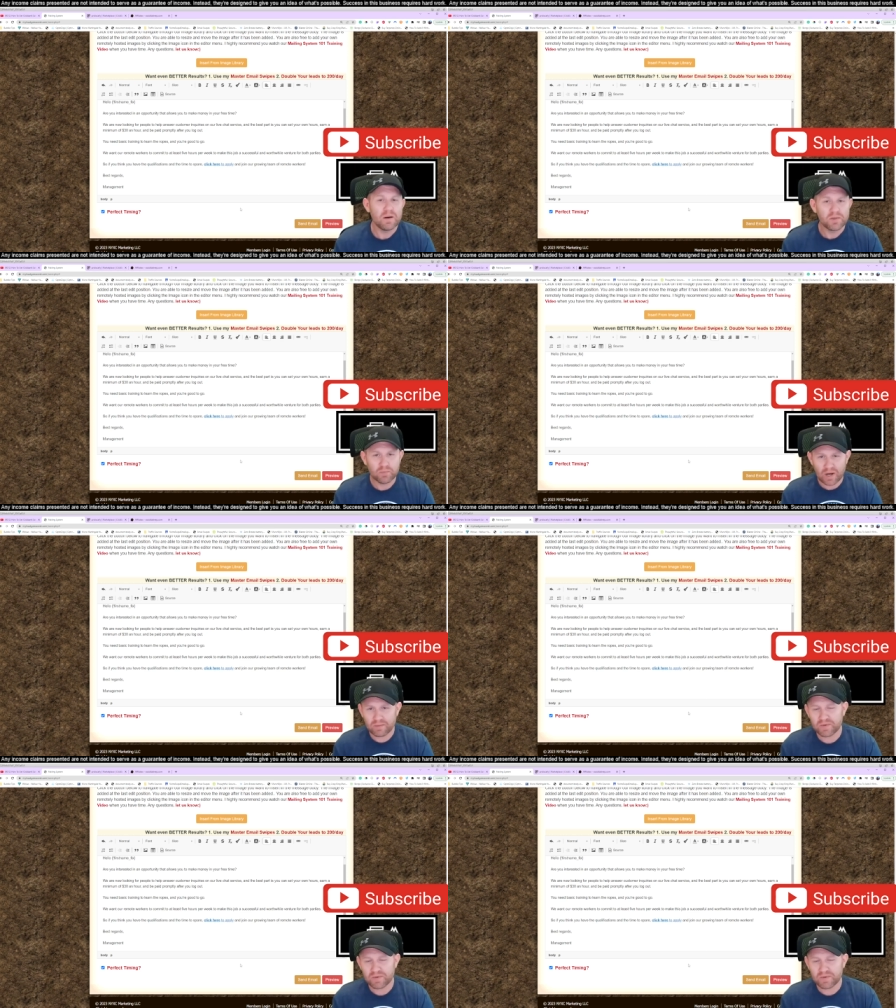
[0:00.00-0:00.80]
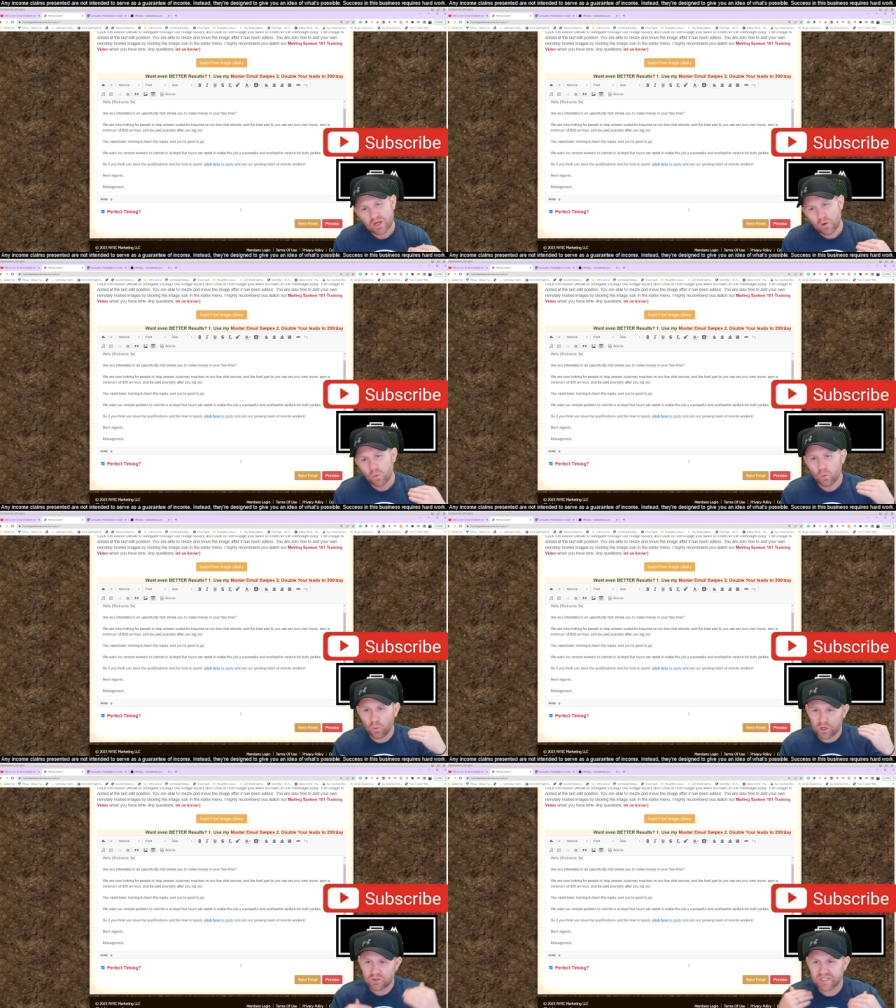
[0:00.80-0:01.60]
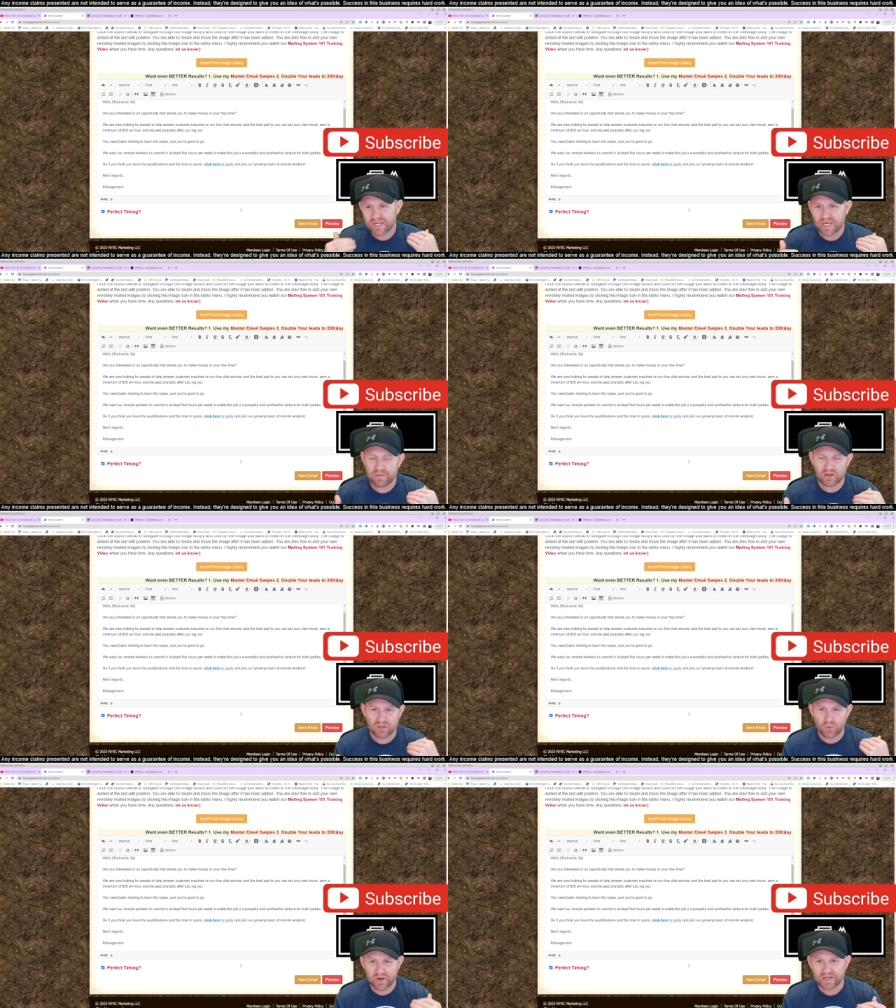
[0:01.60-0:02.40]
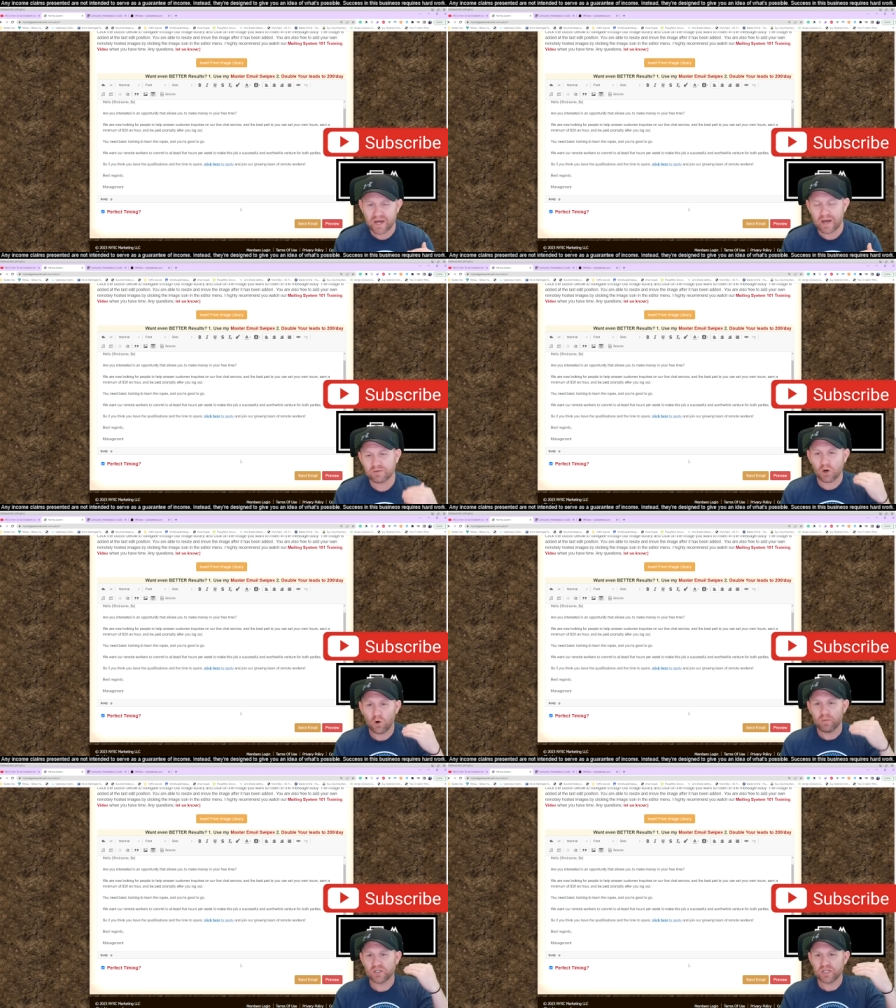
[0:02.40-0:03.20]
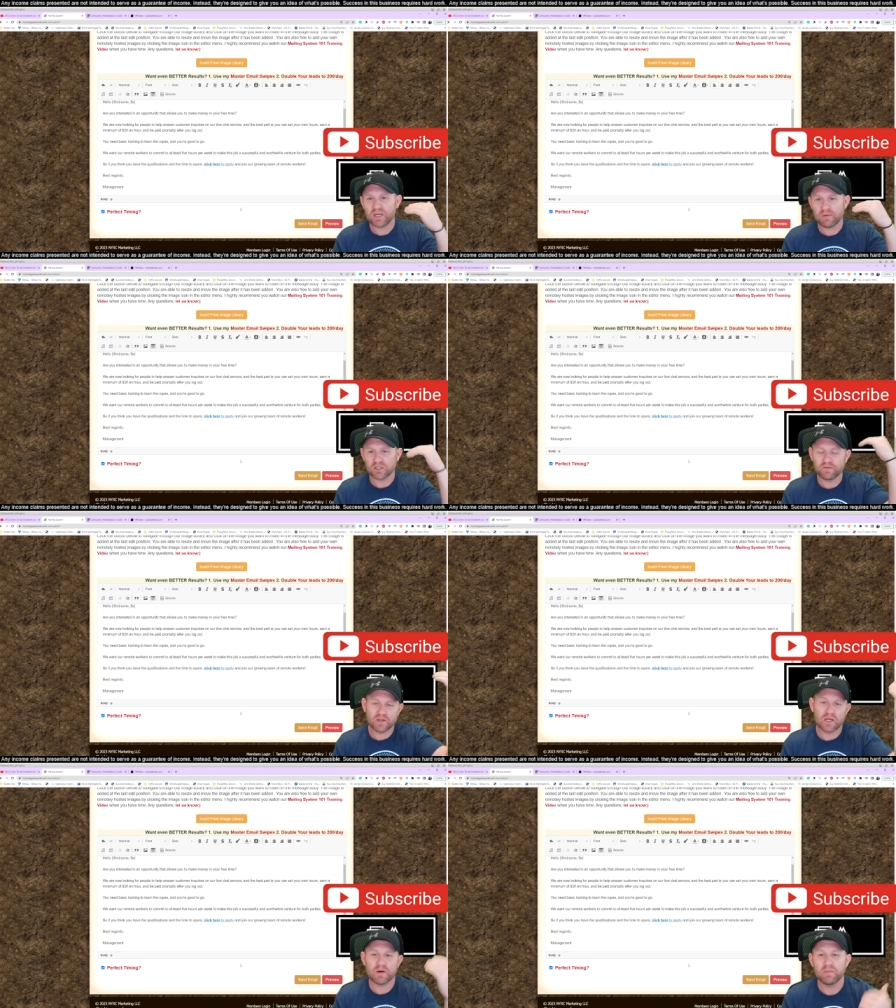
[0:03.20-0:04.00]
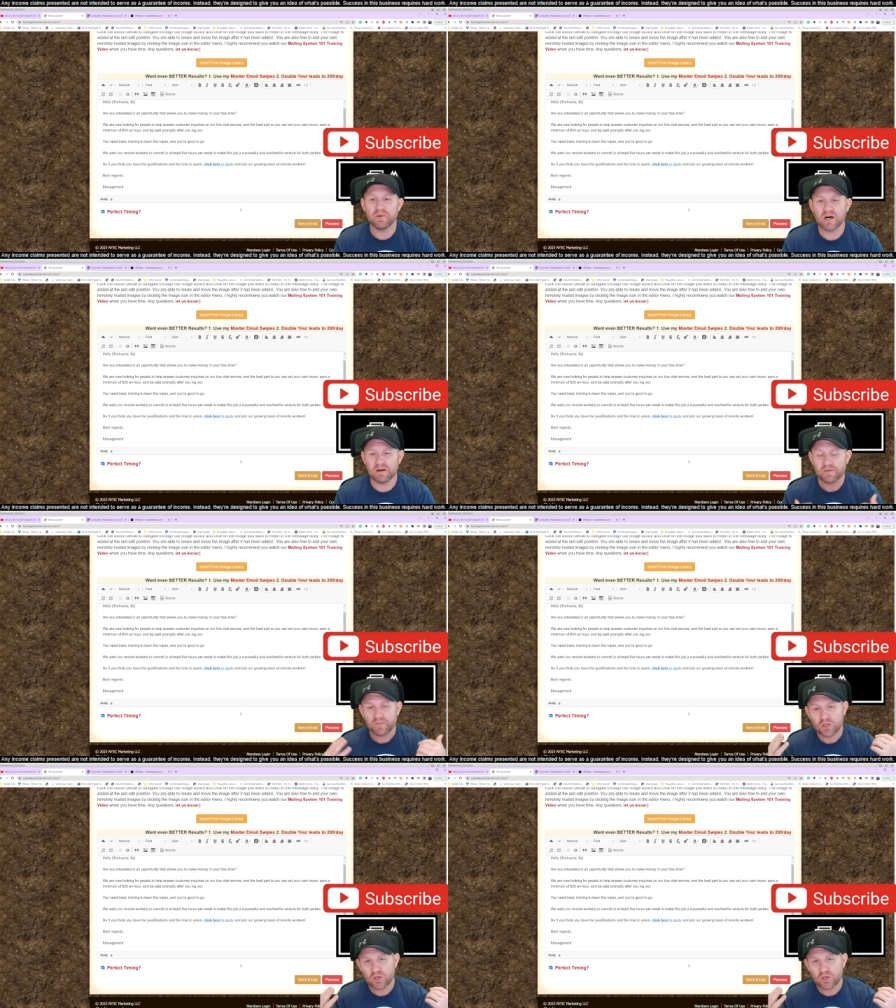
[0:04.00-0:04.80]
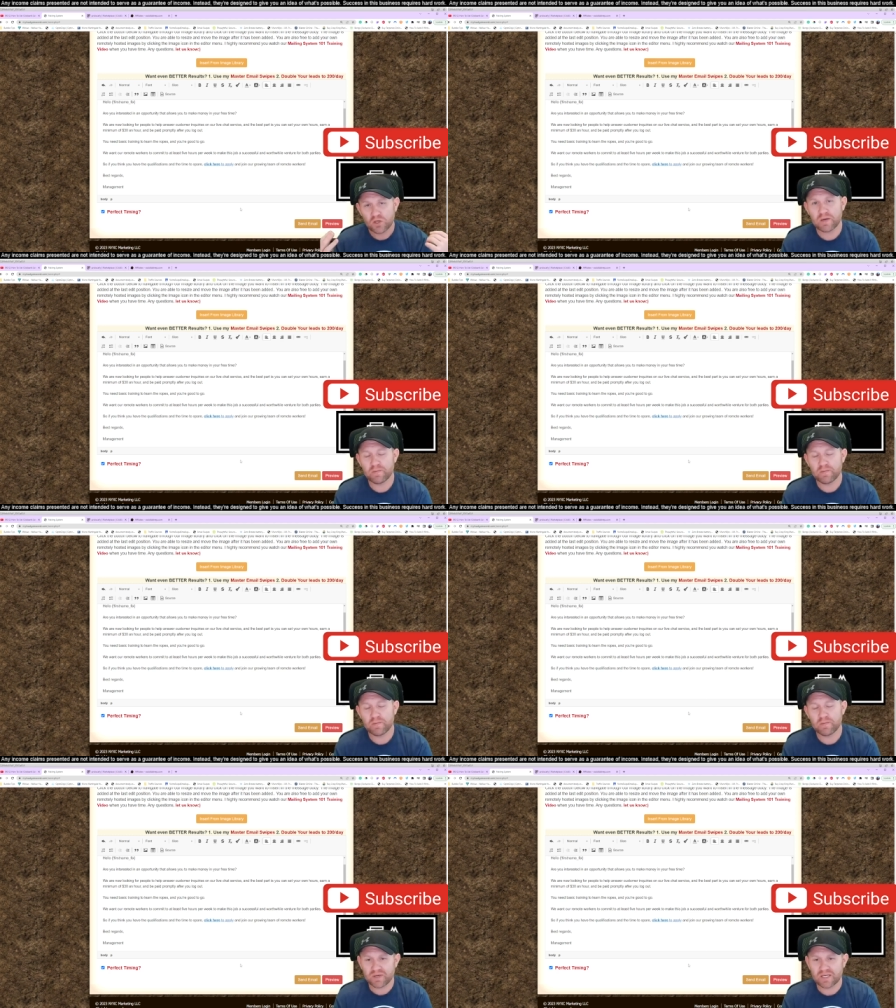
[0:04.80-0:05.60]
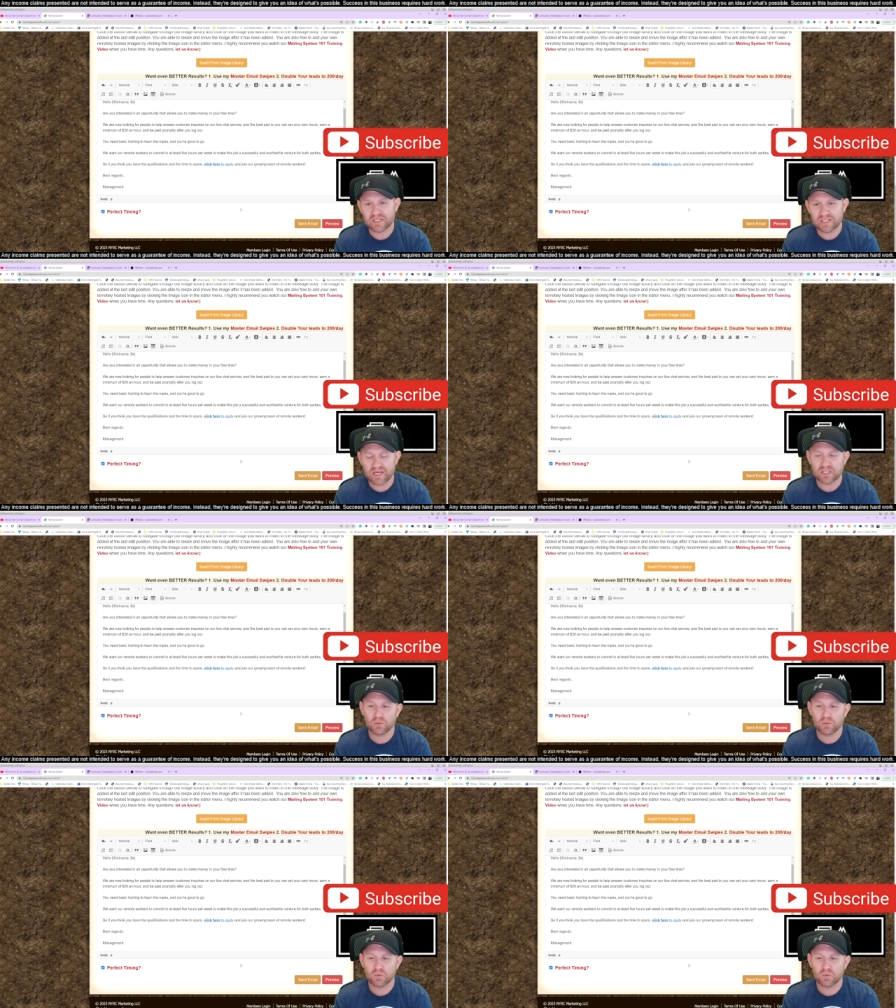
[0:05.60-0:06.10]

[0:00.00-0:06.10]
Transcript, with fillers: the problem is when you send emails at weird times, a whole bunch of emails fill up above your email that's being sent.